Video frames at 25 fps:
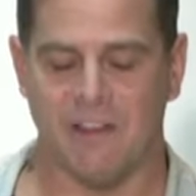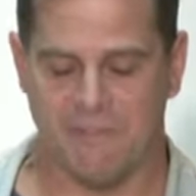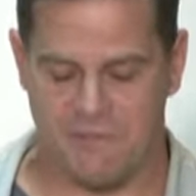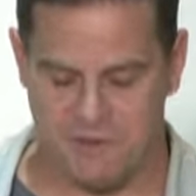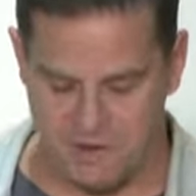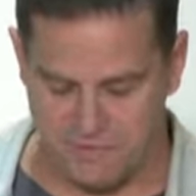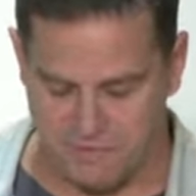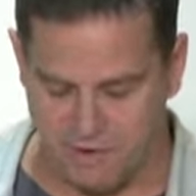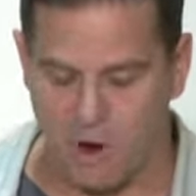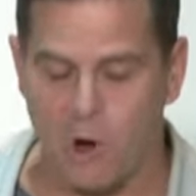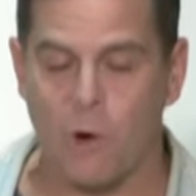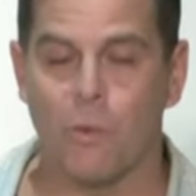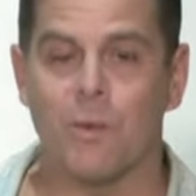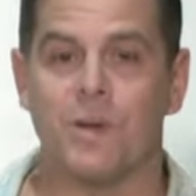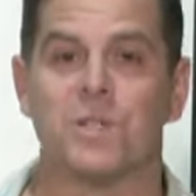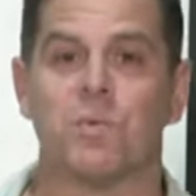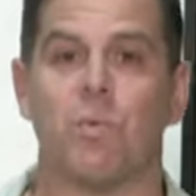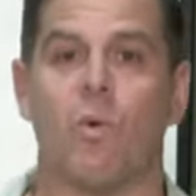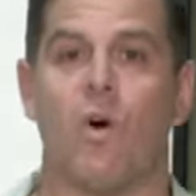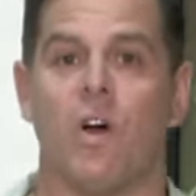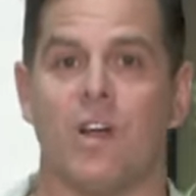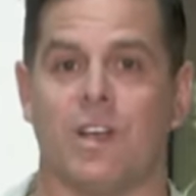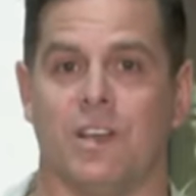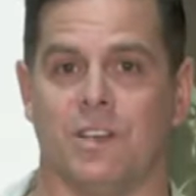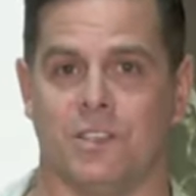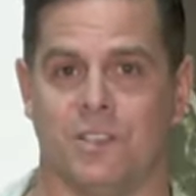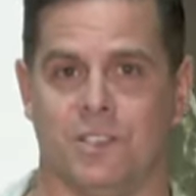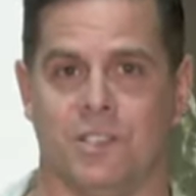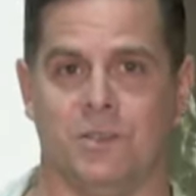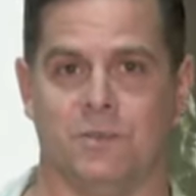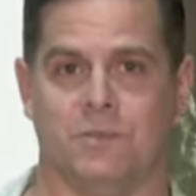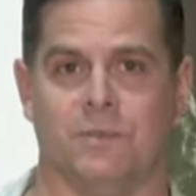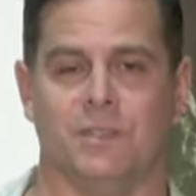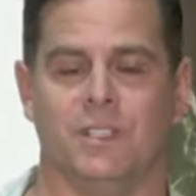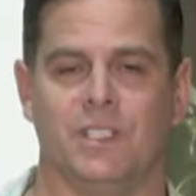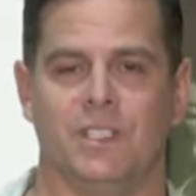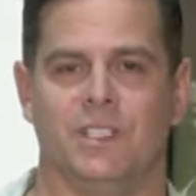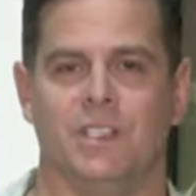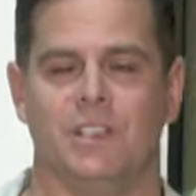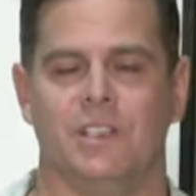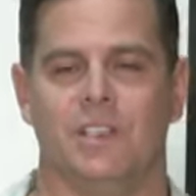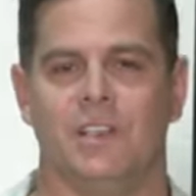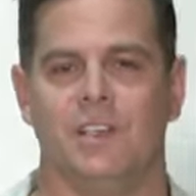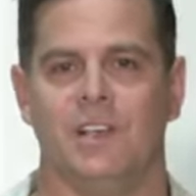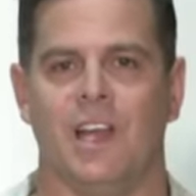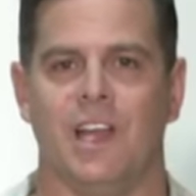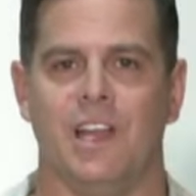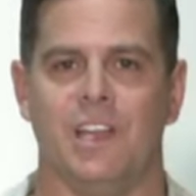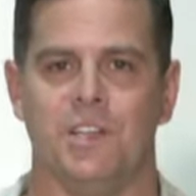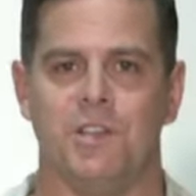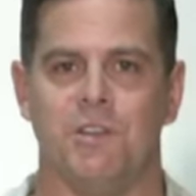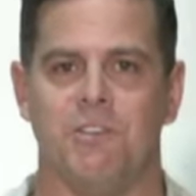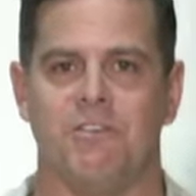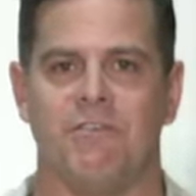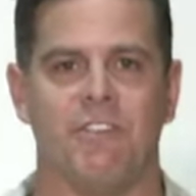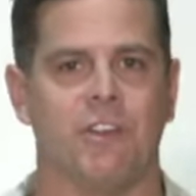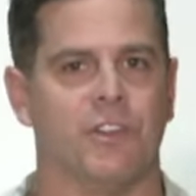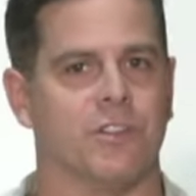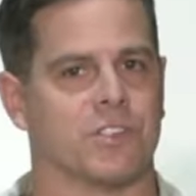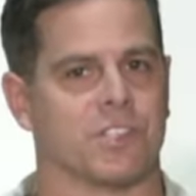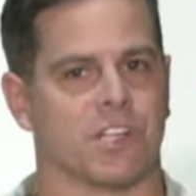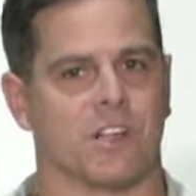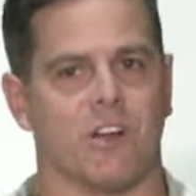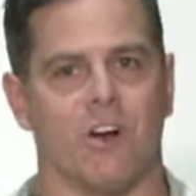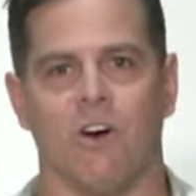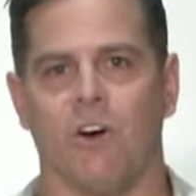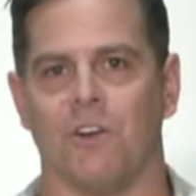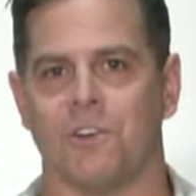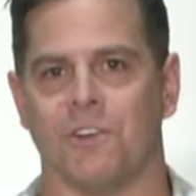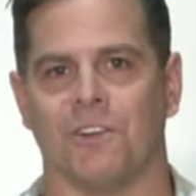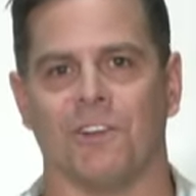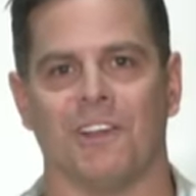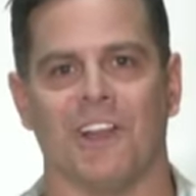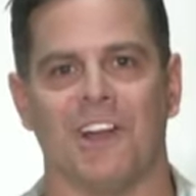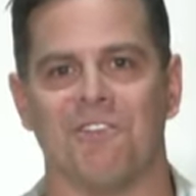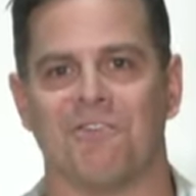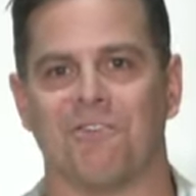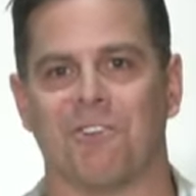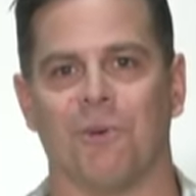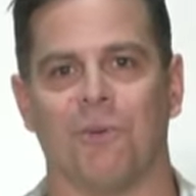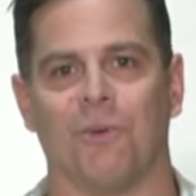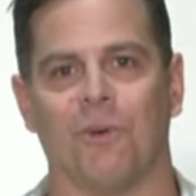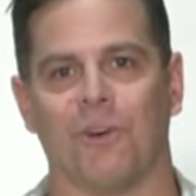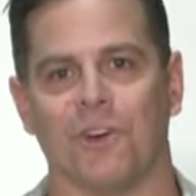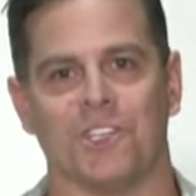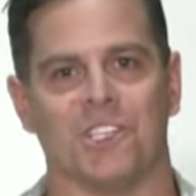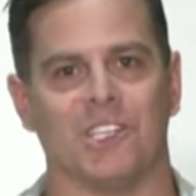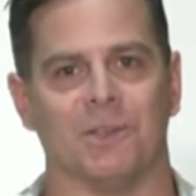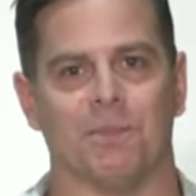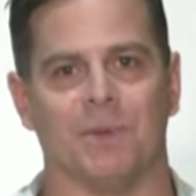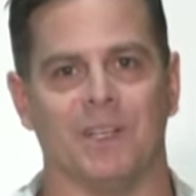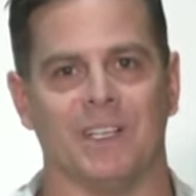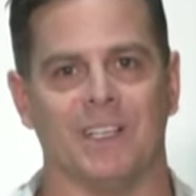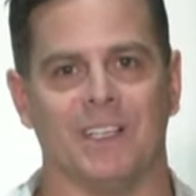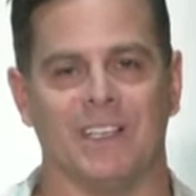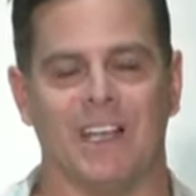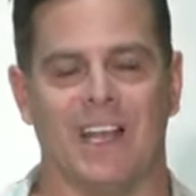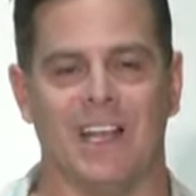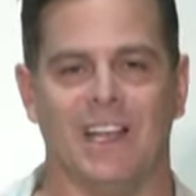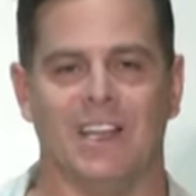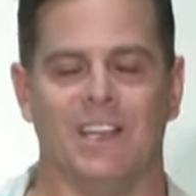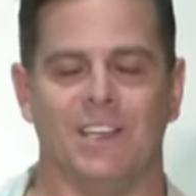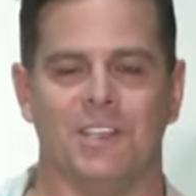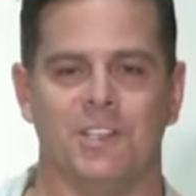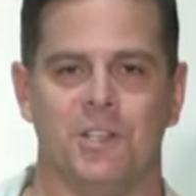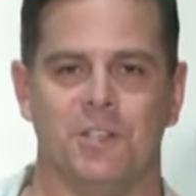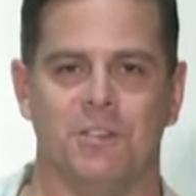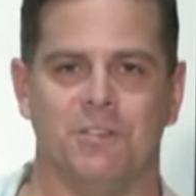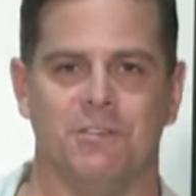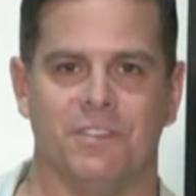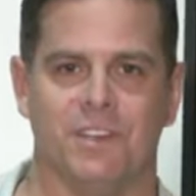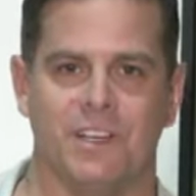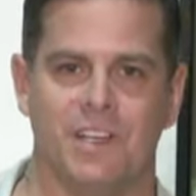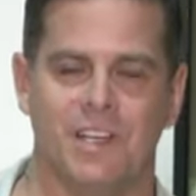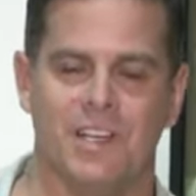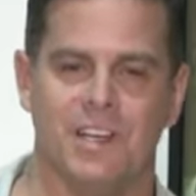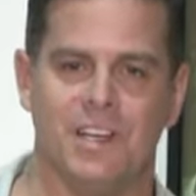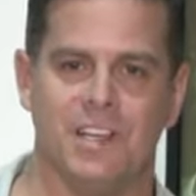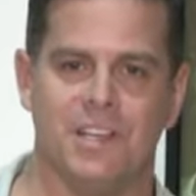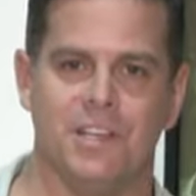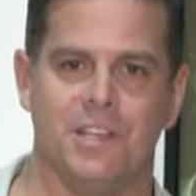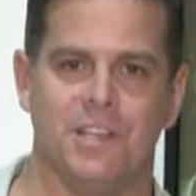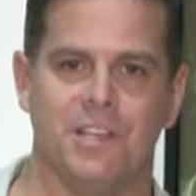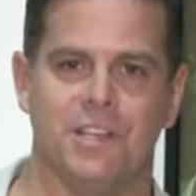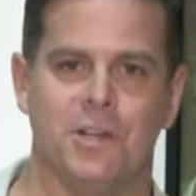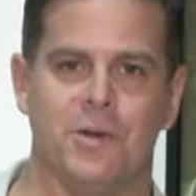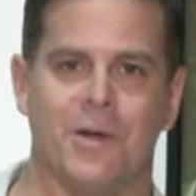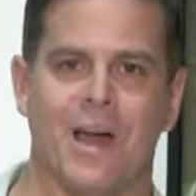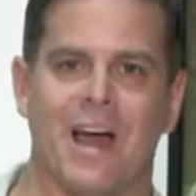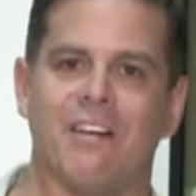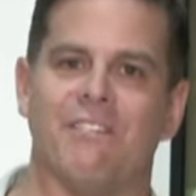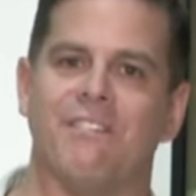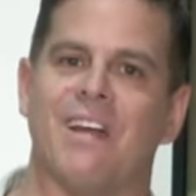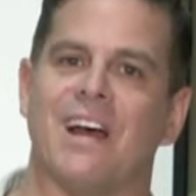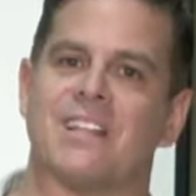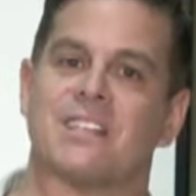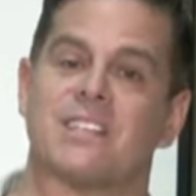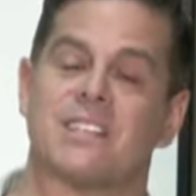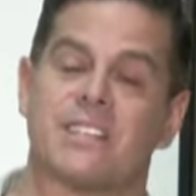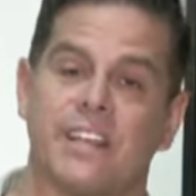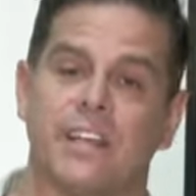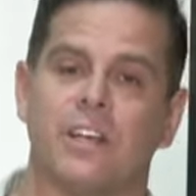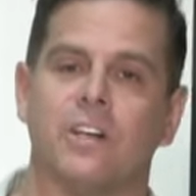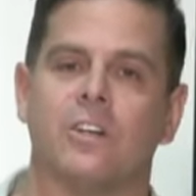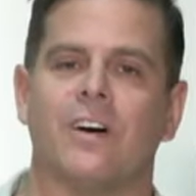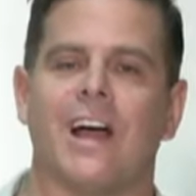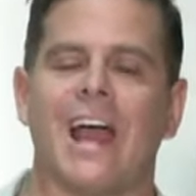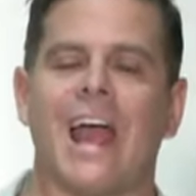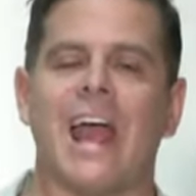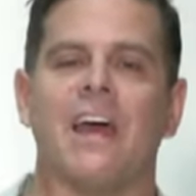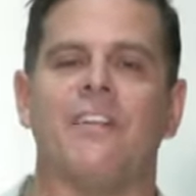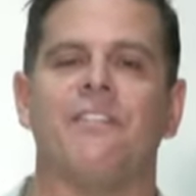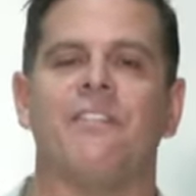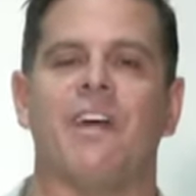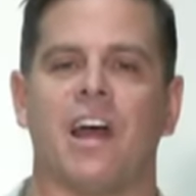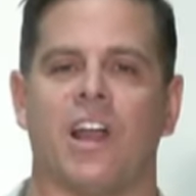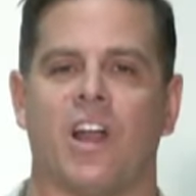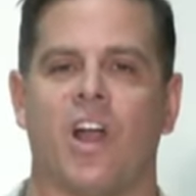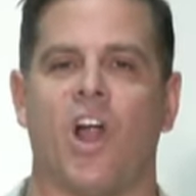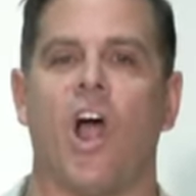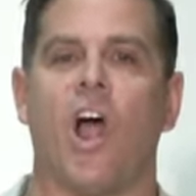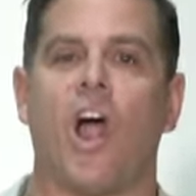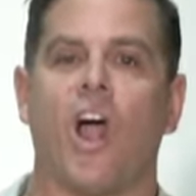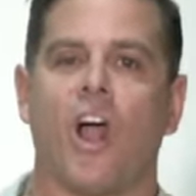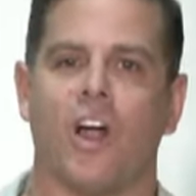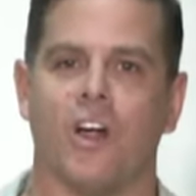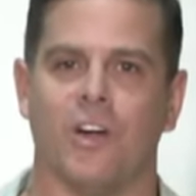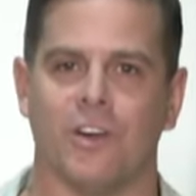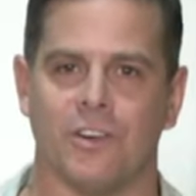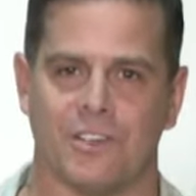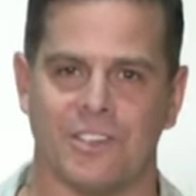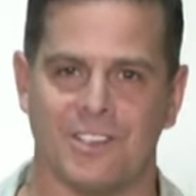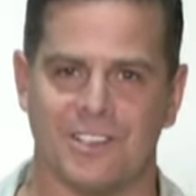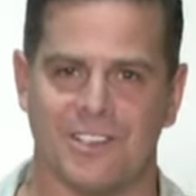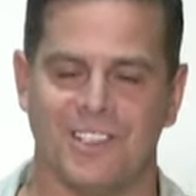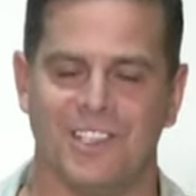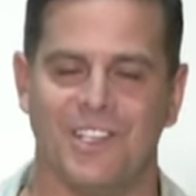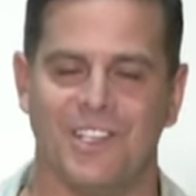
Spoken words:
If you've always wanted to, and you feel there's a call in your life for worship, and you have that skill and that heart,